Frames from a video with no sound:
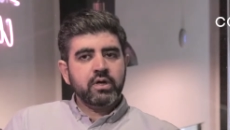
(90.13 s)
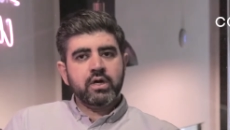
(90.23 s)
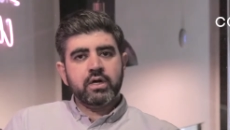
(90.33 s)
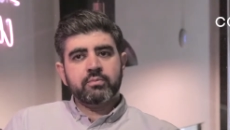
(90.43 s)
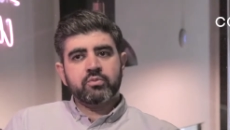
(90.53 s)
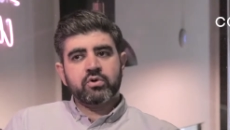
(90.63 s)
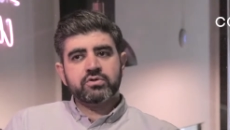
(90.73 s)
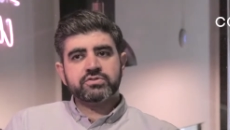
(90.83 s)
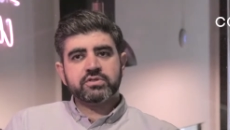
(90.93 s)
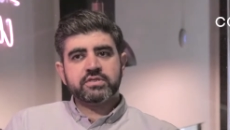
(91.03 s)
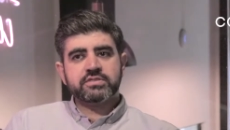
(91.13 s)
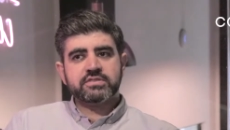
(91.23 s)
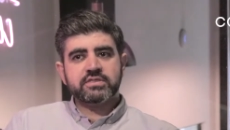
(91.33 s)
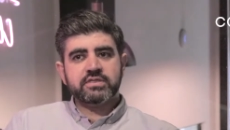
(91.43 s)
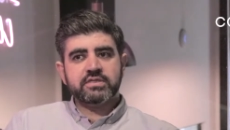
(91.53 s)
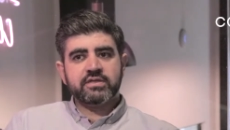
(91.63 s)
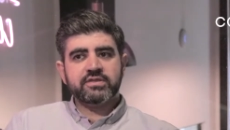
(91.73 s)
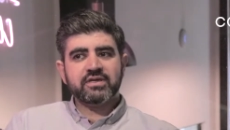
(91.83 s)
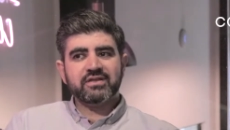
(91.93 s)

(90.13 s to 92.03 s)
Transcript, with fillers: Um, we're also going to see, I think,